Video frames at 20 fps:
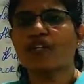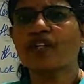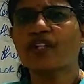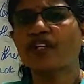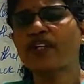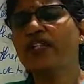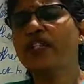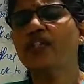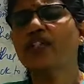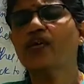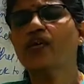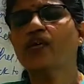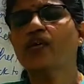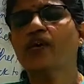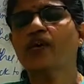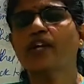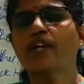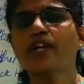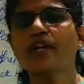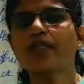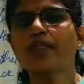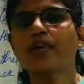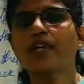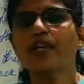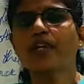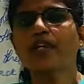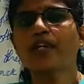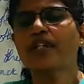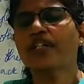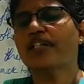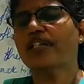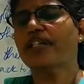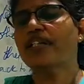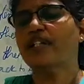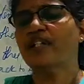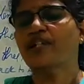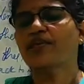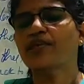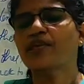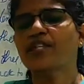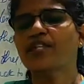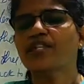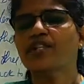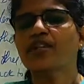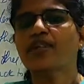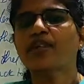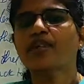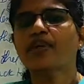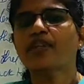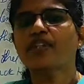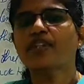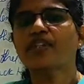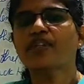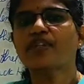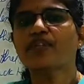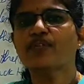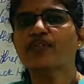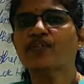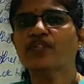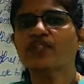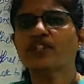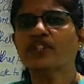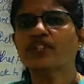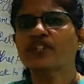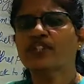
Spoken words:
Trees are very big, just by simple diffusion,